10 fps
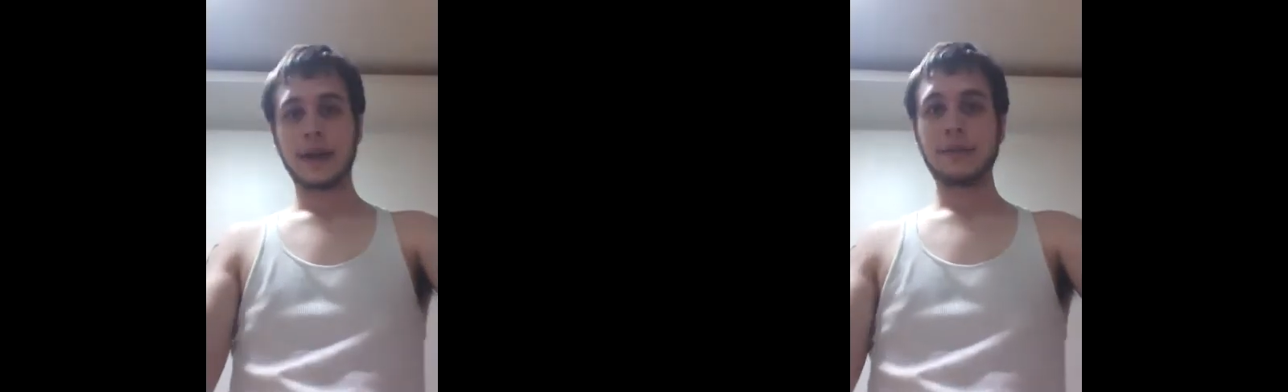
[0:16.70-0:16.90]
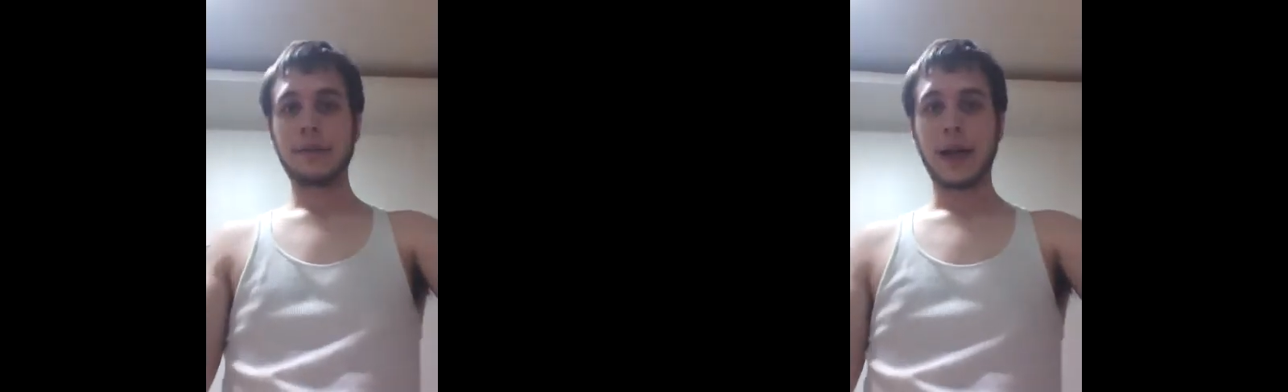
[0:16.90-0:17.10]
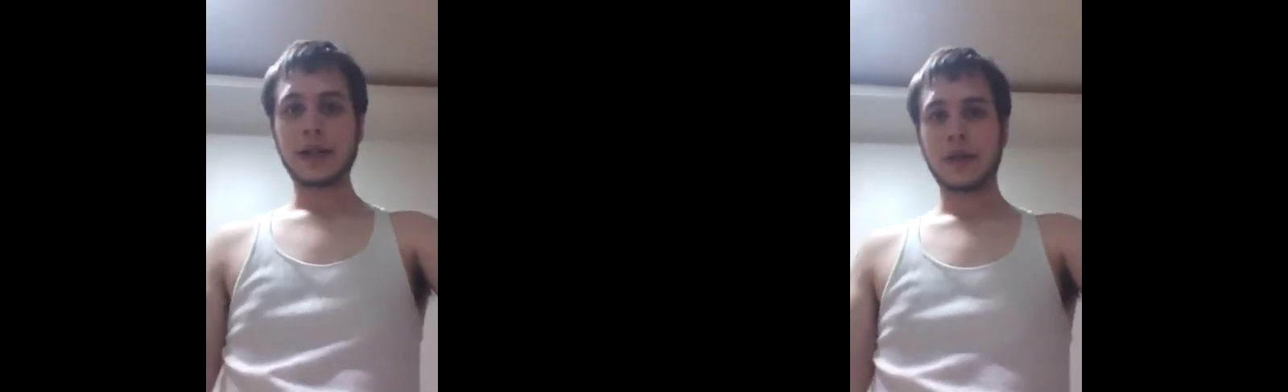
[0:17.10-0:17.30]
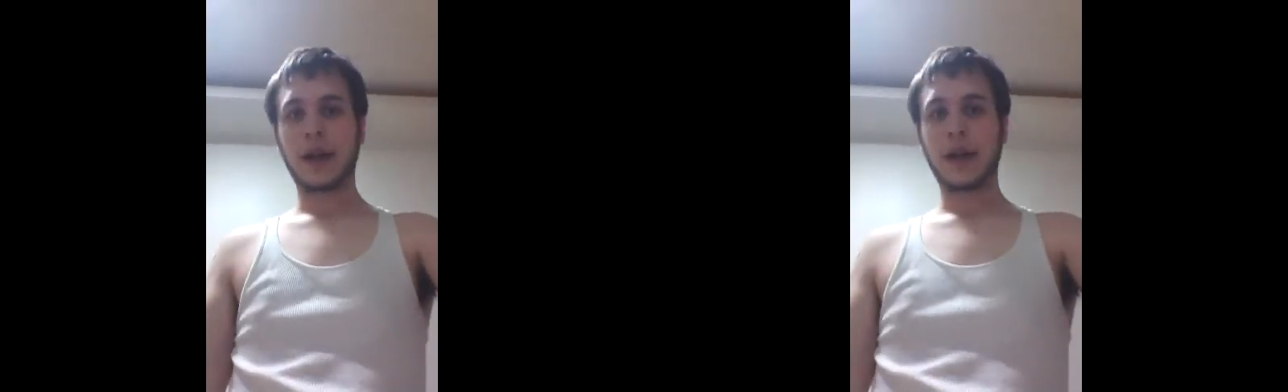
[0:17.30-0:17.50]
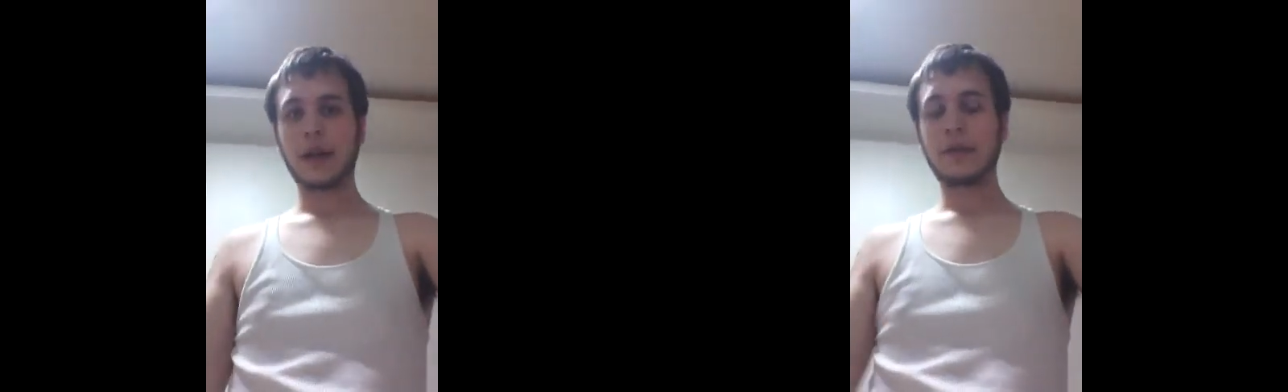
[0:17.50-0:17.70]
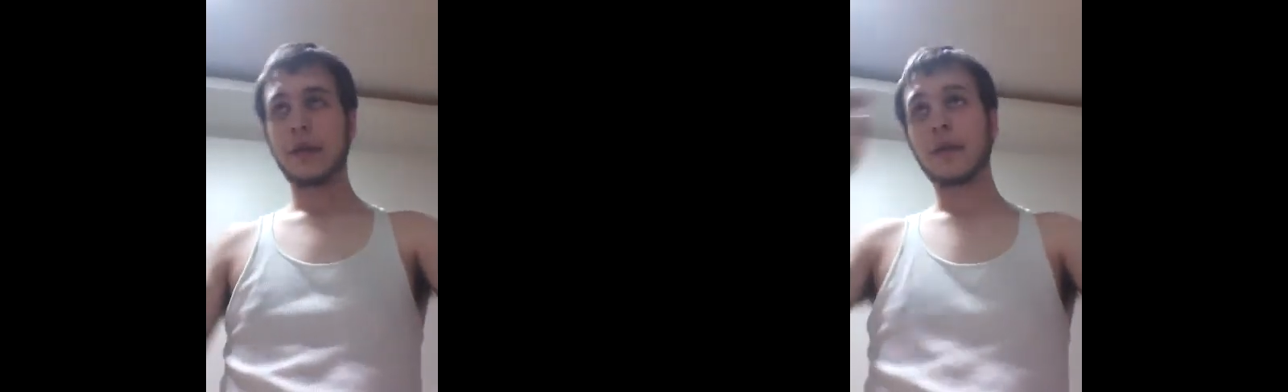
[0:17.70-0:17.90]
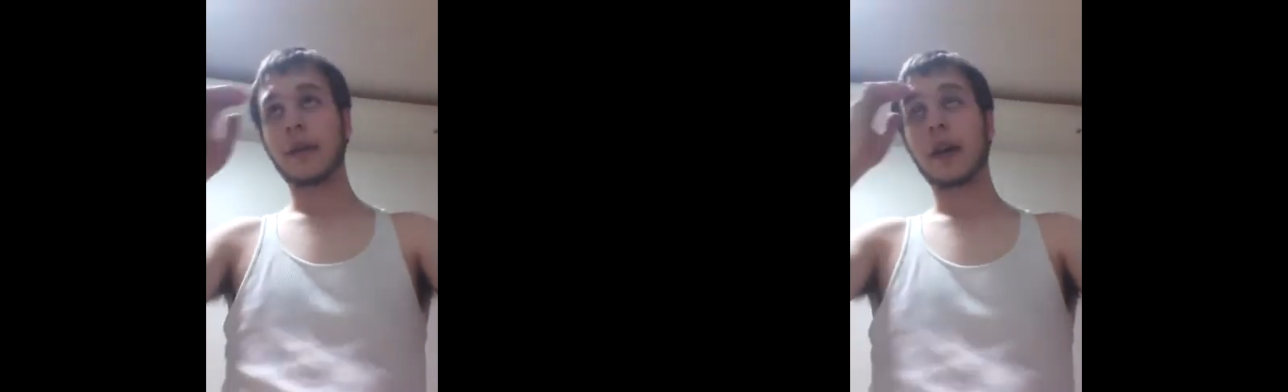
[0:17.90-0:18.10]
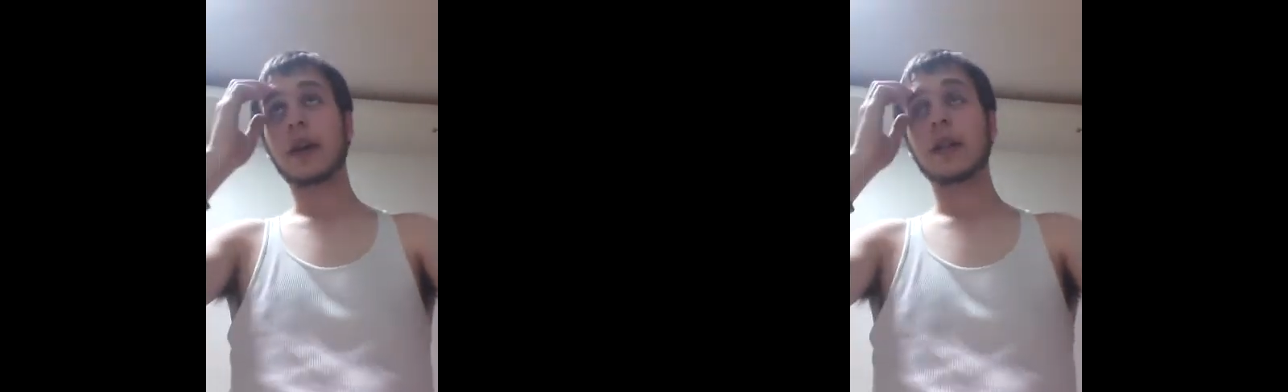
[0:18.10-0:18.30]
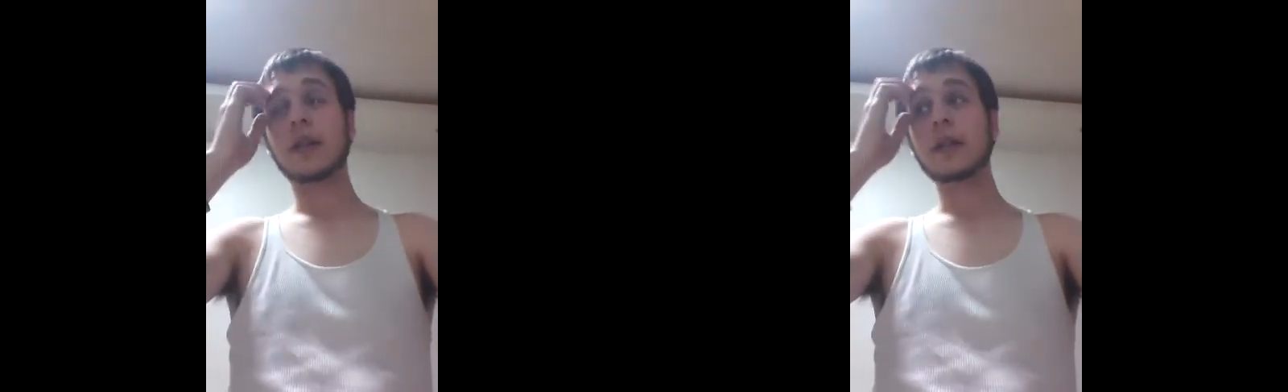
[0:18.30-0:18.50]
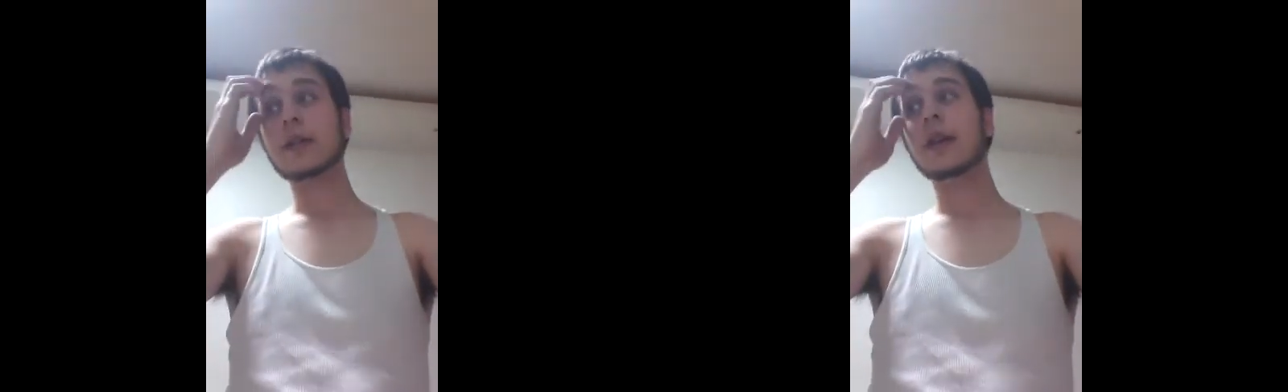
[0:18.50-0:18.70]
passed training with flying colors.
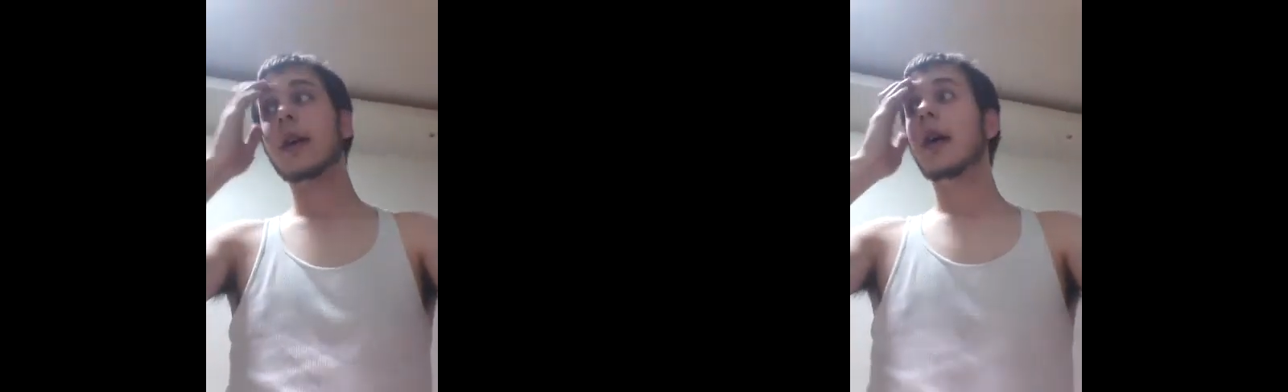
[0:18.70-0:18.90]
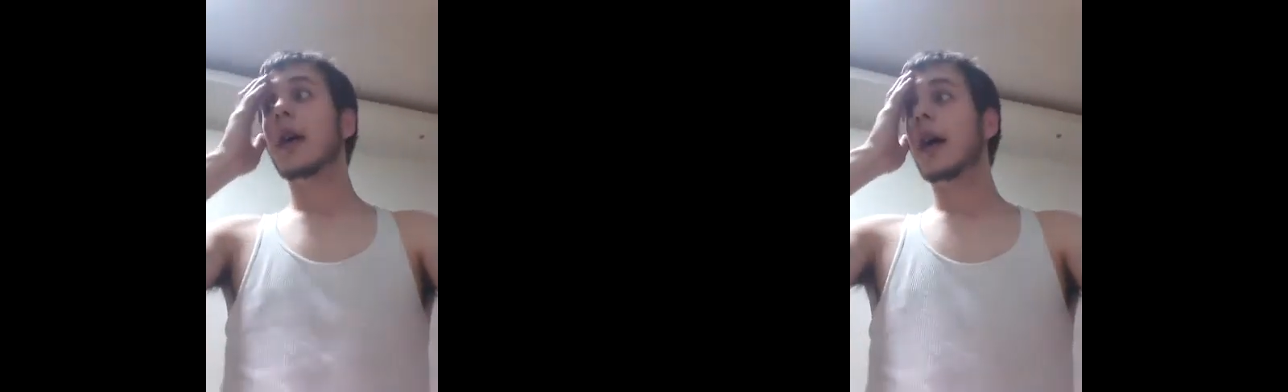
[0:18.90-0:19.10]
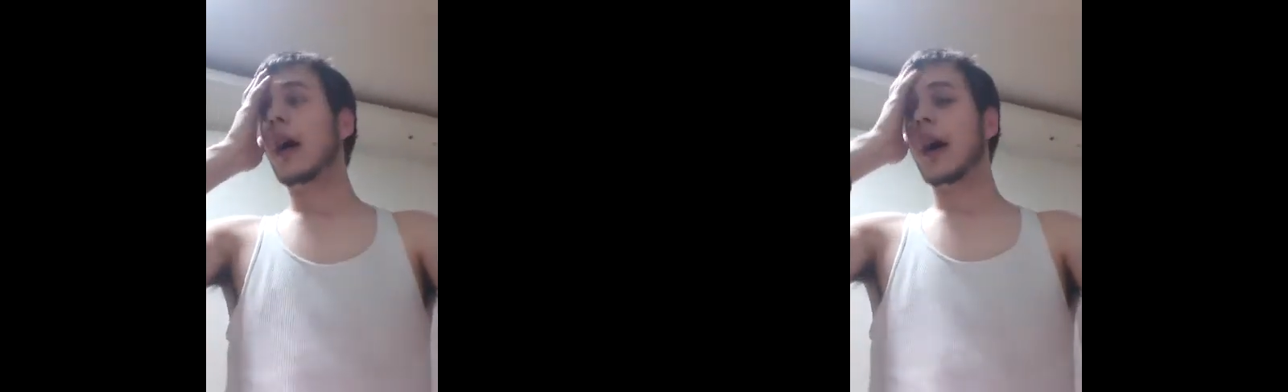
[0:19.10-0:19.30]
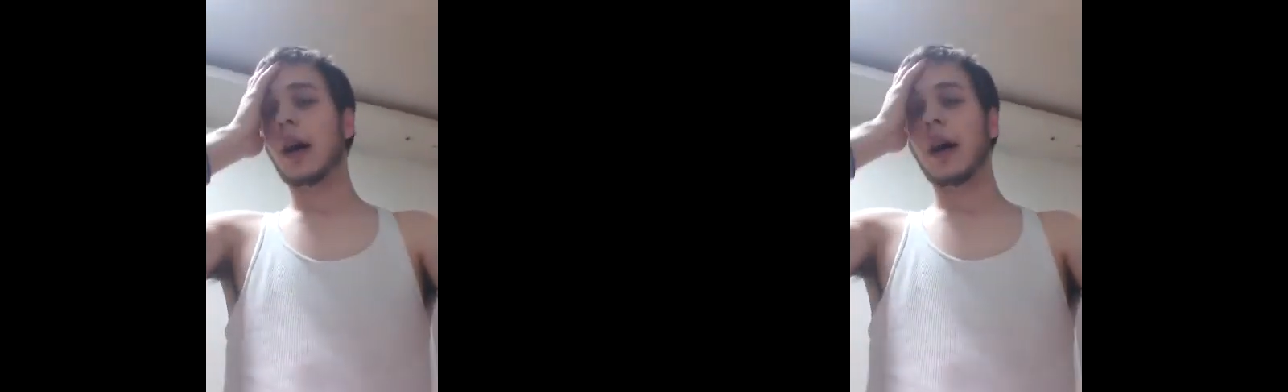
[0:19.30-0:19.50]
I